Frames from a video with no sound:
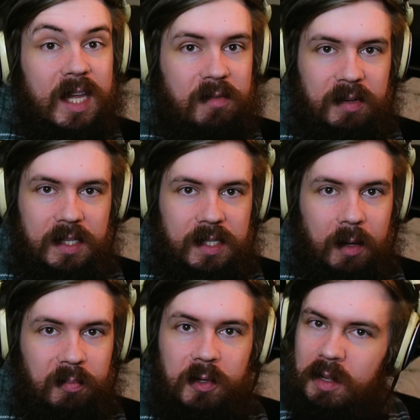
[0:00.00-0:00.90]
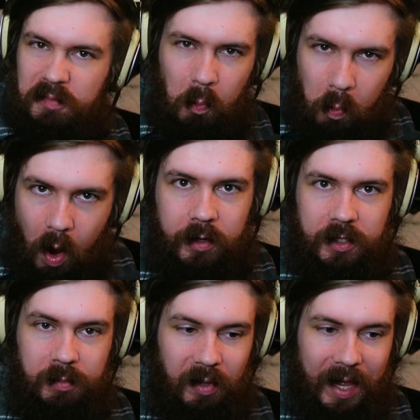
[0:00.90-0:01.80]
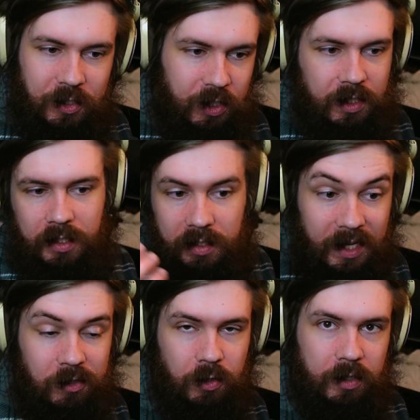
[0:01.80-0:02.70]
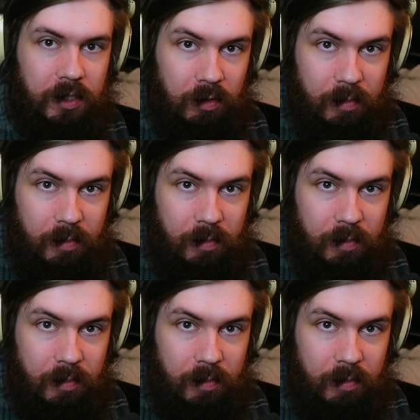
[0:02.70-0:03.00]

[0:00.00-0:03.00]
even a sample of water splashing can turn into a